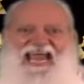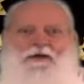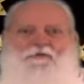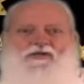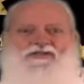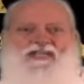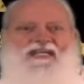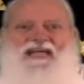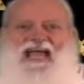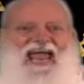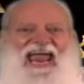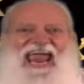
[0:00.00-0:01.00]
He was
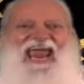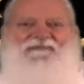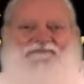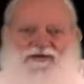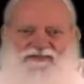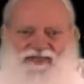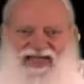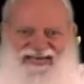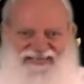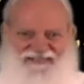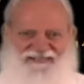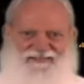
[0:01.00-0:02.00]

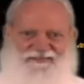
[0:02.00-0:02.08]
everything.